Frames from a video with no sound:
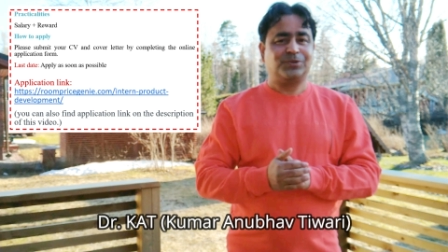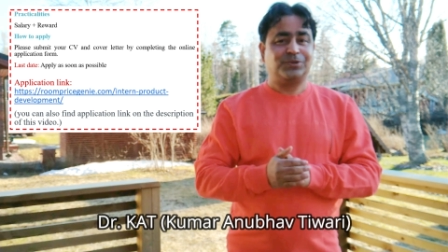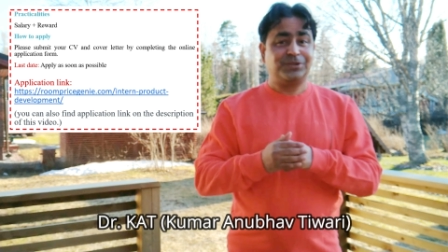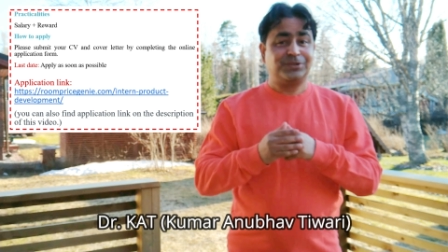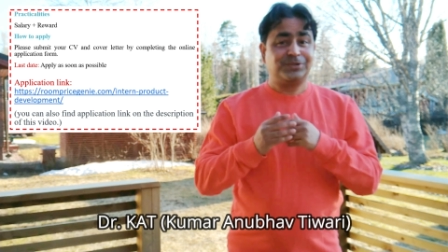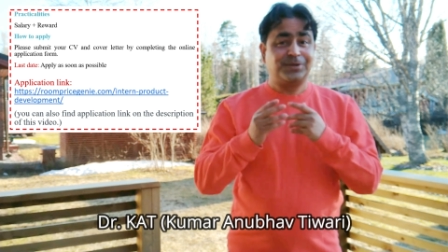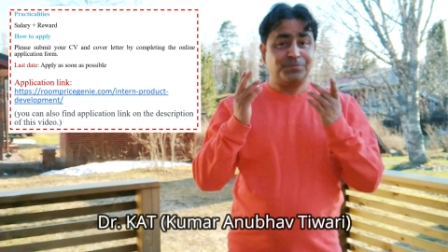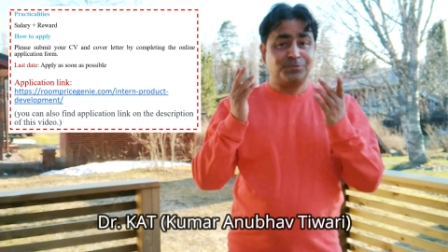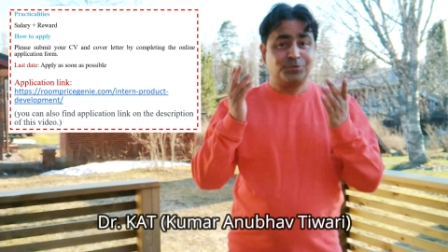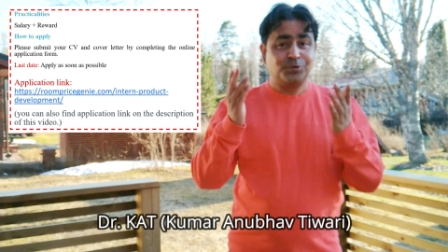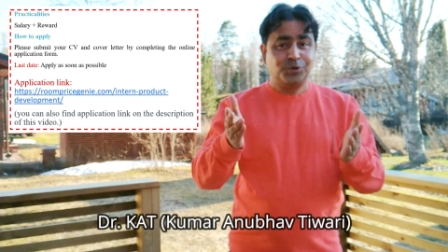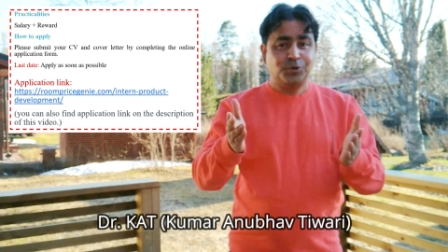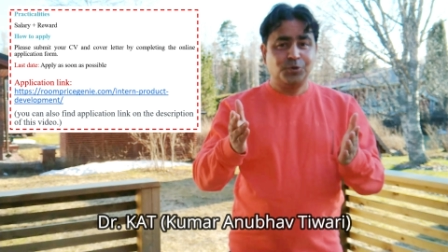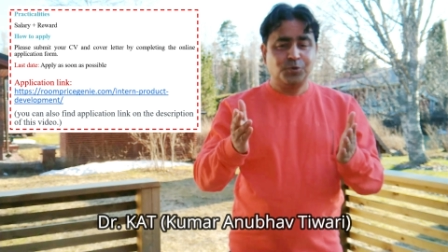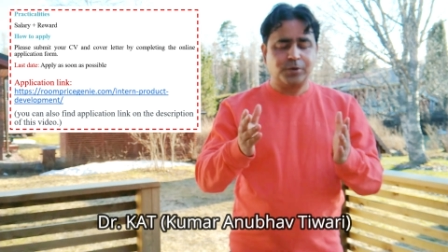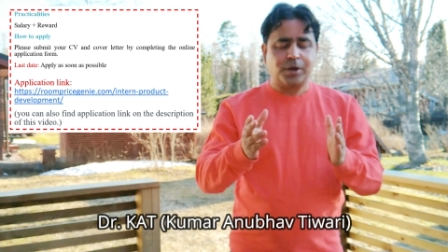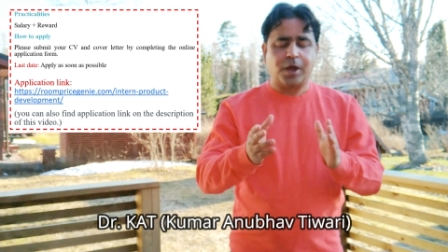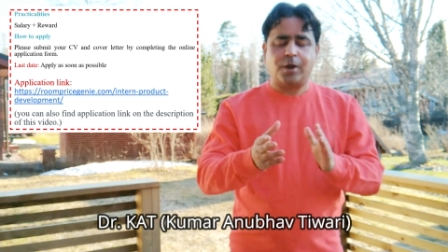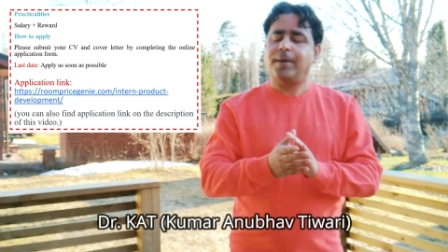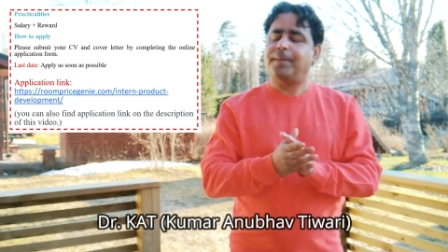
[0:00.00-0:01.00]
So it is up to
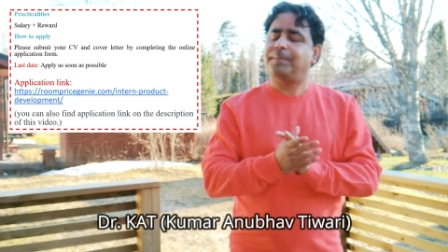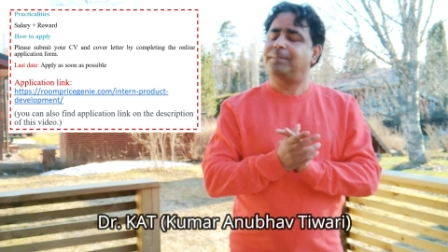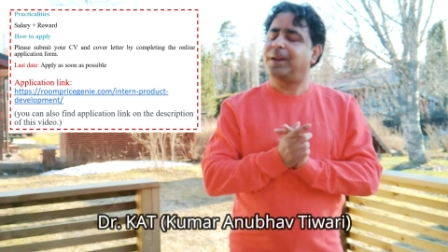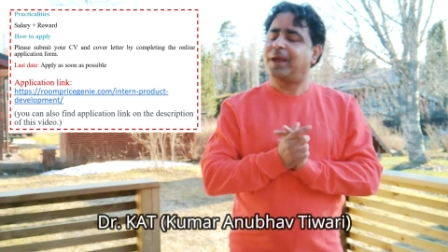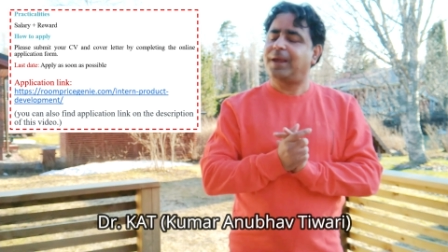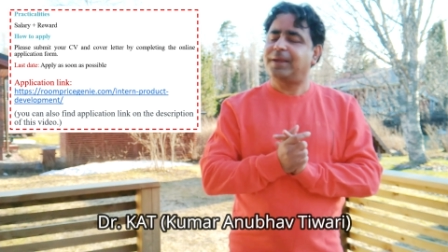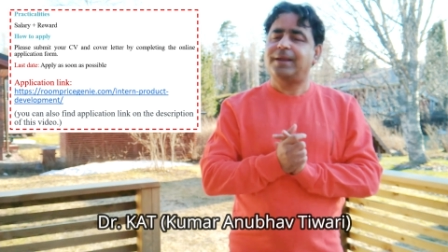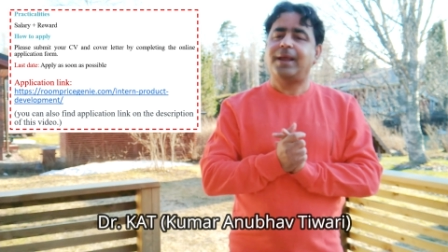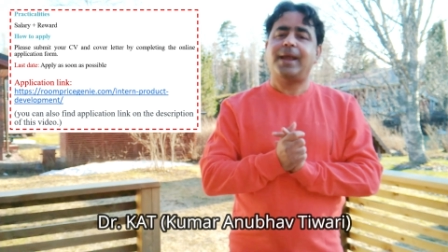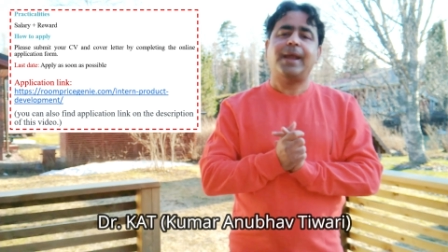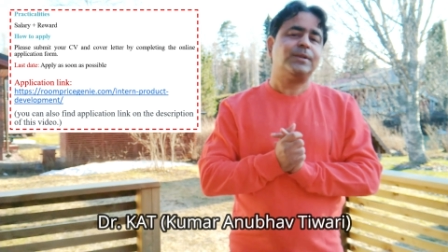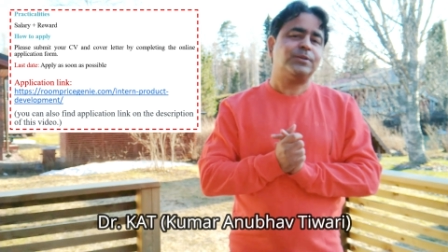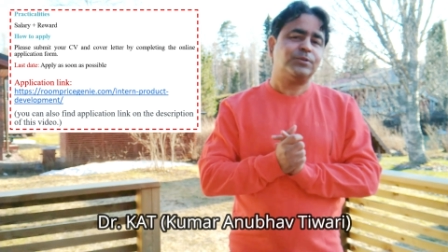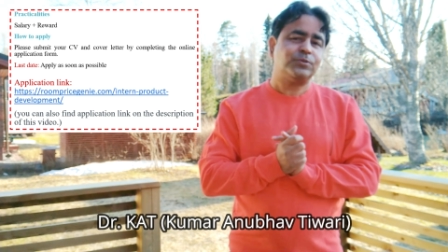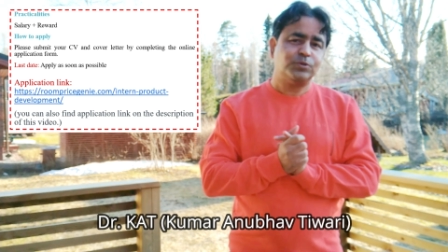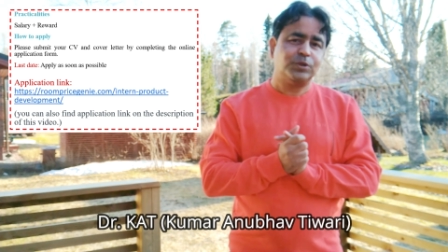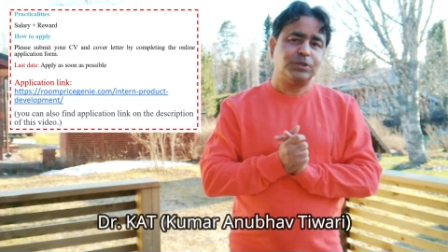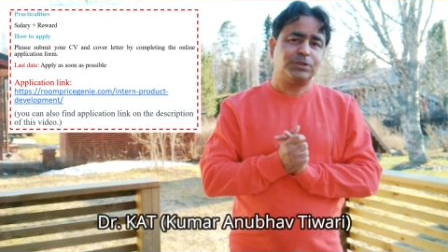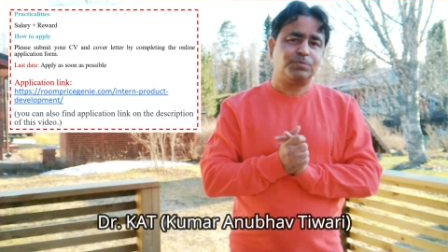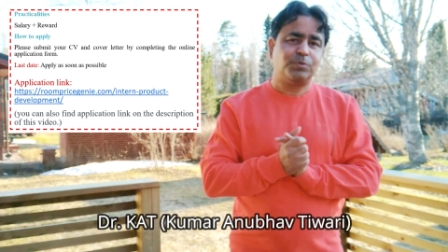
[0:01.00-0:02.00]
you now. Apply as
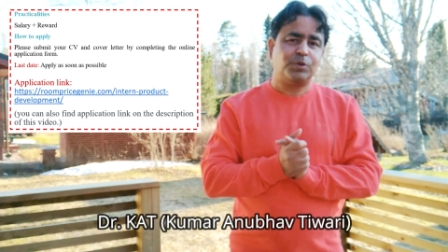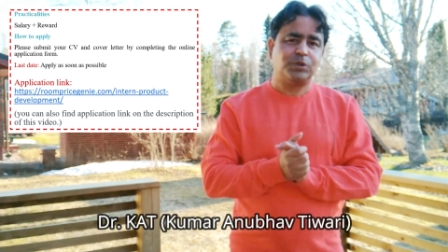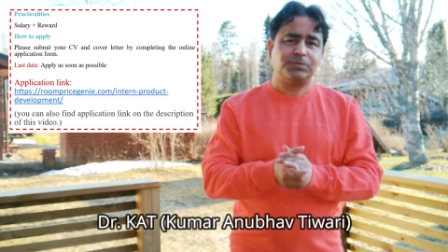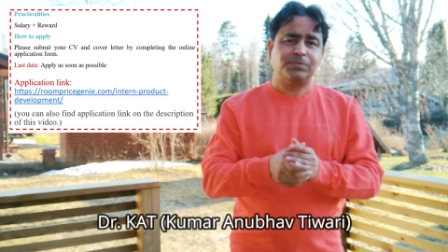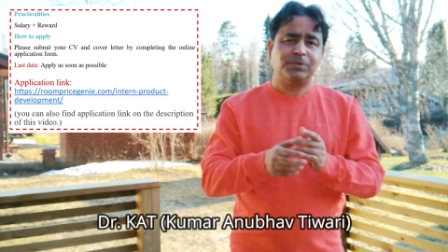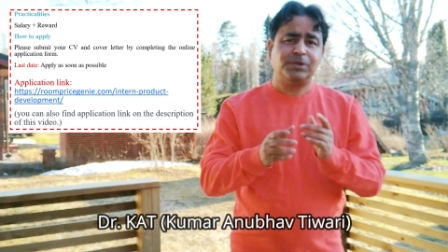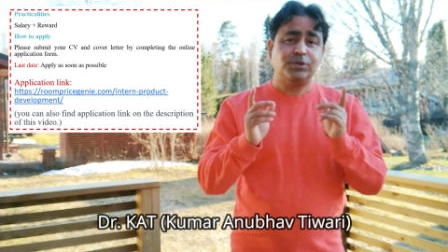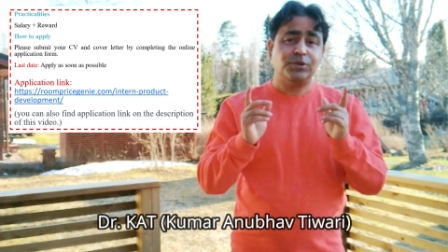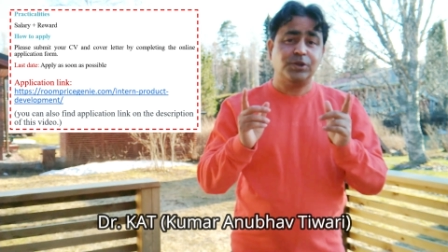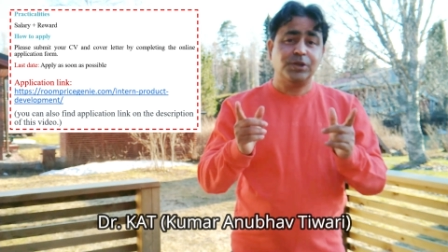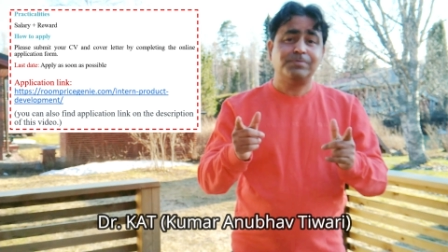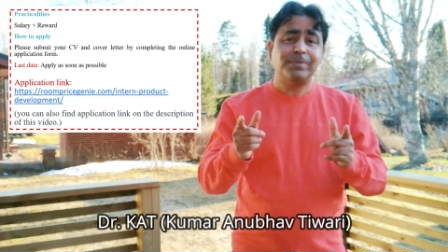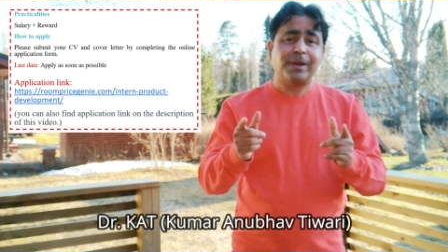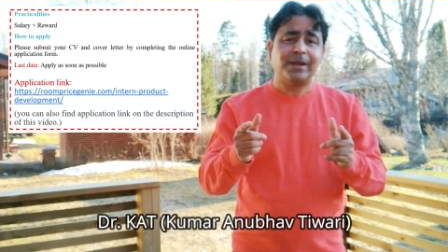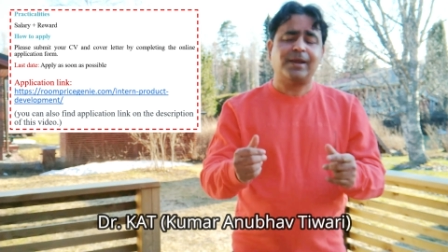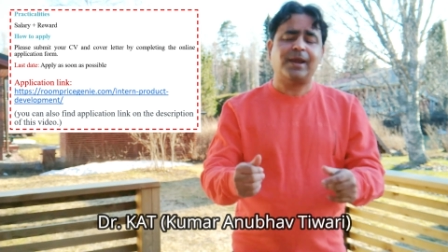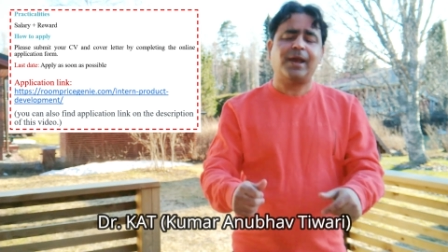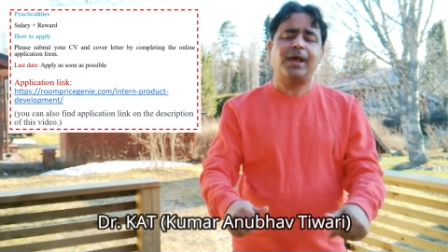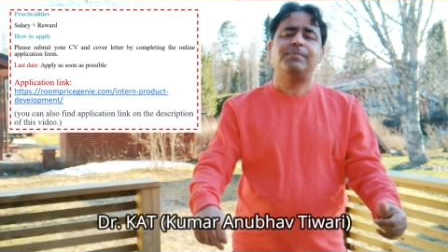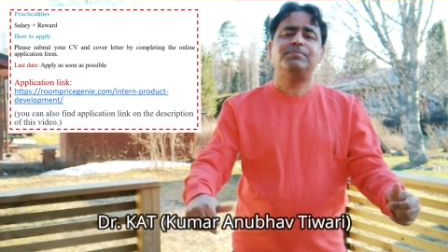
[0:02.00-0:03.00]
soon as possible. You need
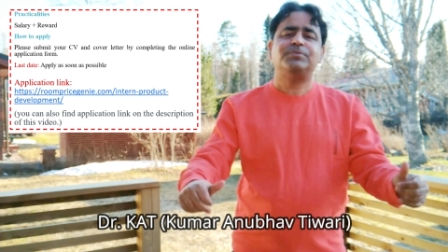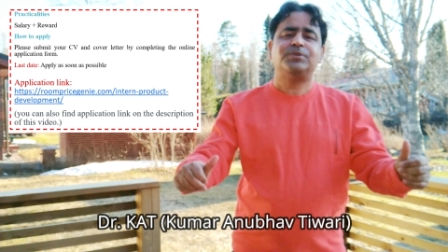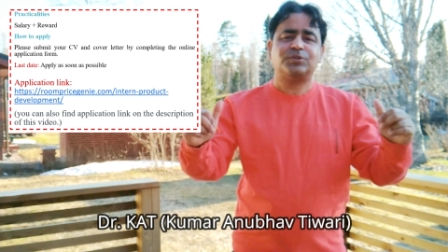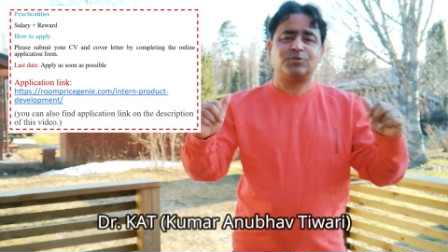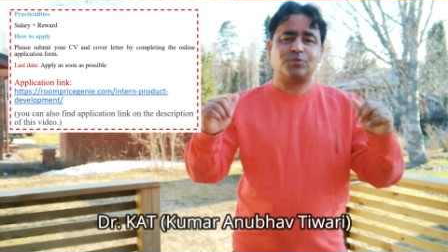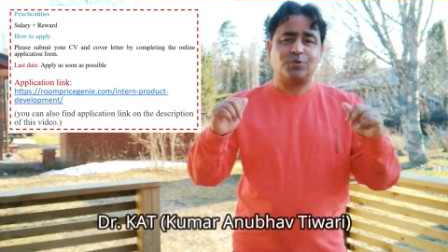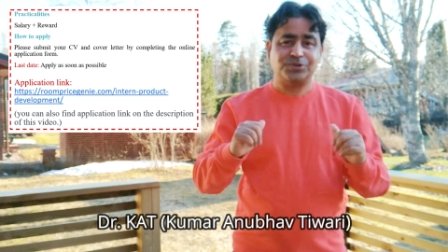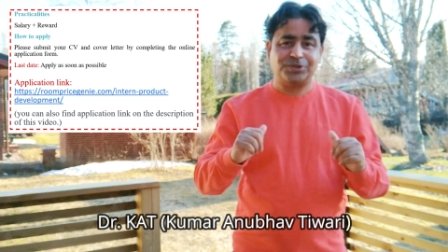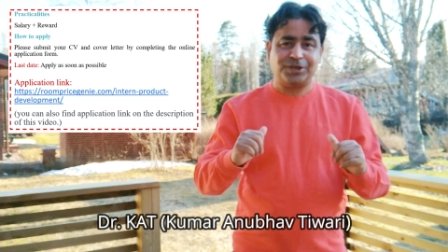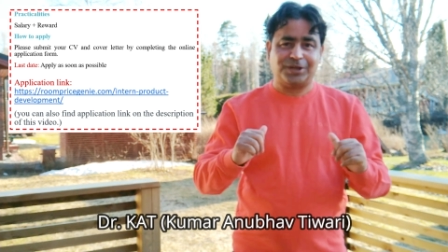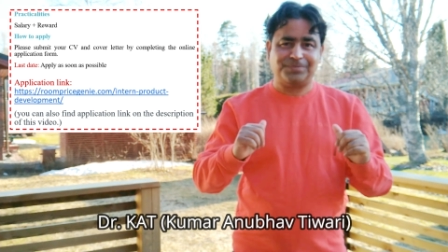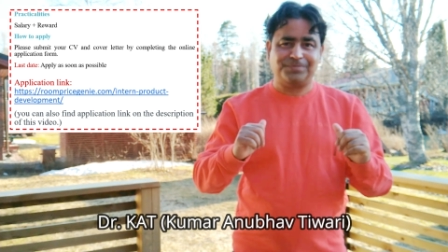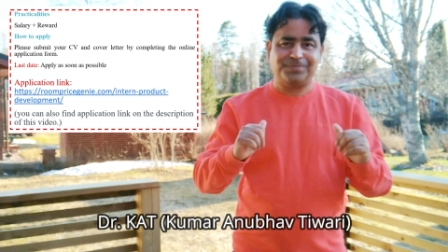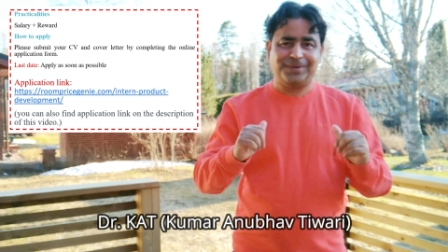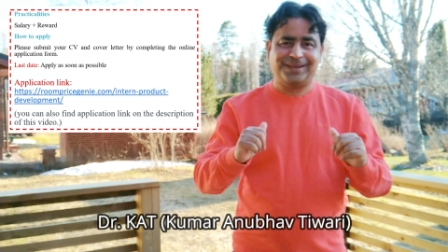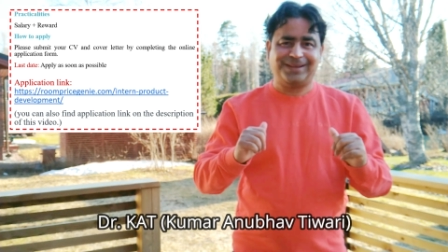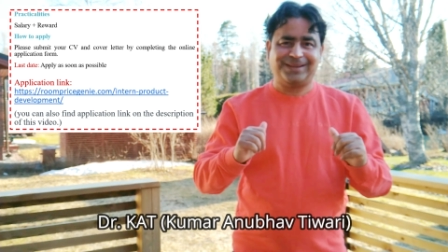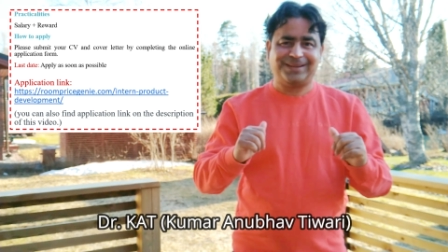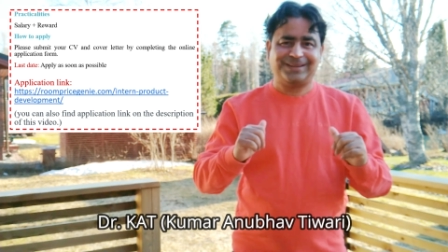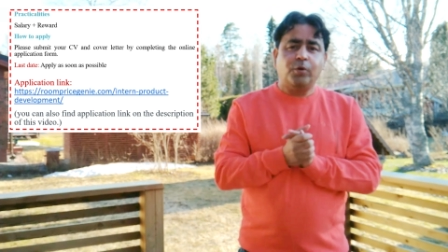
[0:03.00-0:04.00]
my help, just contact
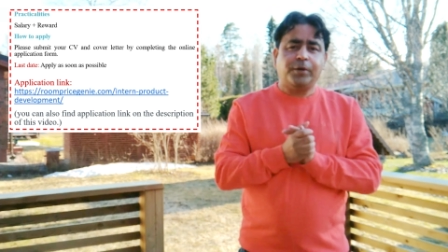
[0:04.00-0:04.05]
me.